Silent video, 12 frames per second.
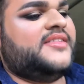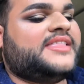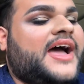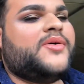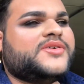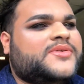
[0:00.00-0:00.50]

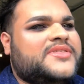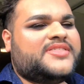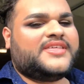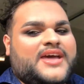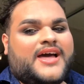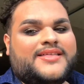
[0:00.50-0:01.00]
That was with
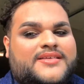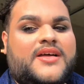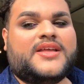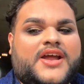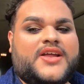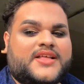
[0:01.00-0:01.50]

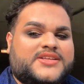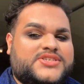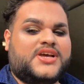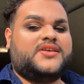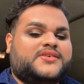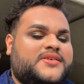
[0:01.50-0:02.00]
on Caroline's
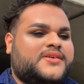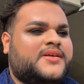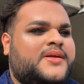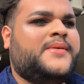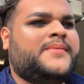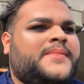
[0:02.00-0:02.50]
channel.
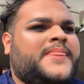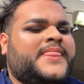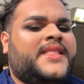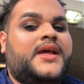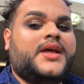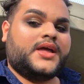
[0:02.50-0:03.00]
Yeah.
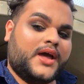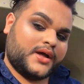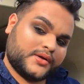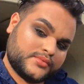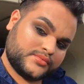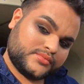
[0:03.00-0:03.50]
I was
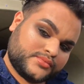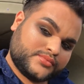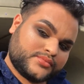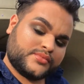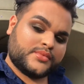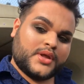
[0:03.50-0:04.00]
like in the
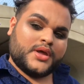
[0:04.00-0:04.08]
bloopers.